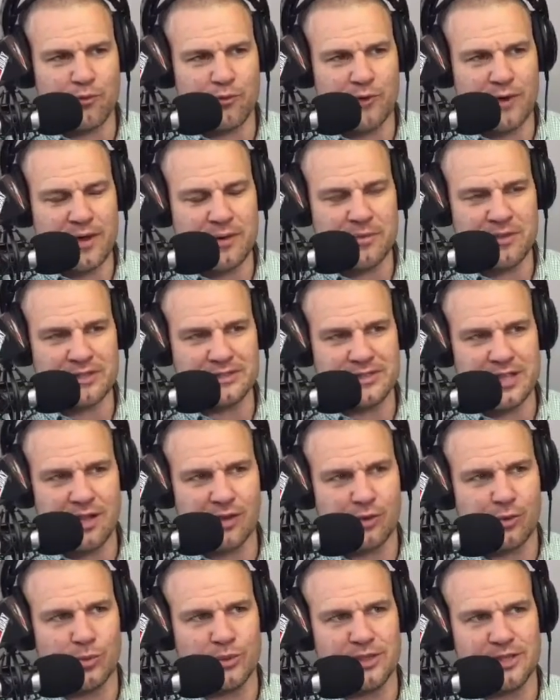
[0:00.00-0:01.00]
frame it as
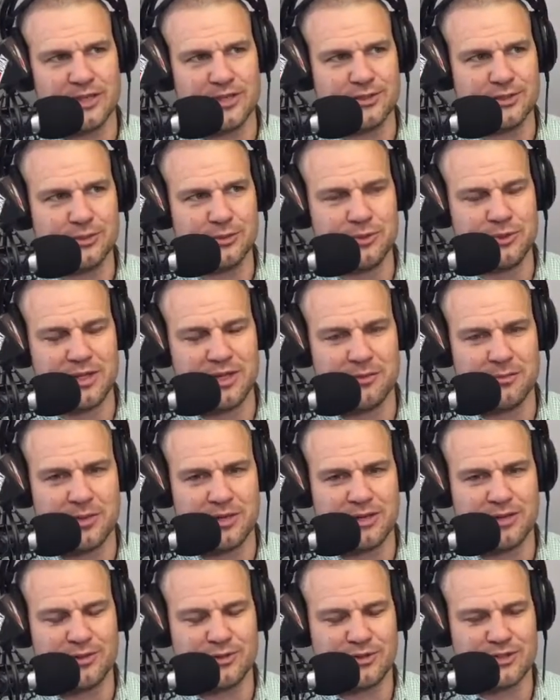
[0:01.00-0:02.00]
eloquently as you did,
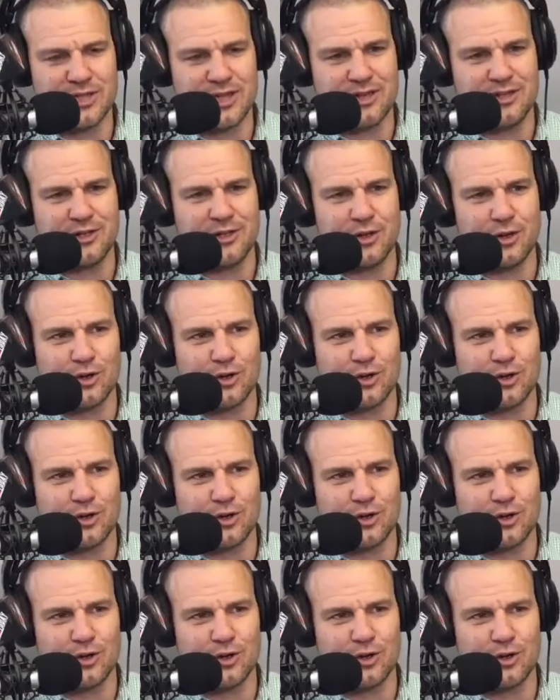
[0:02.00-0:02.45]
but you said,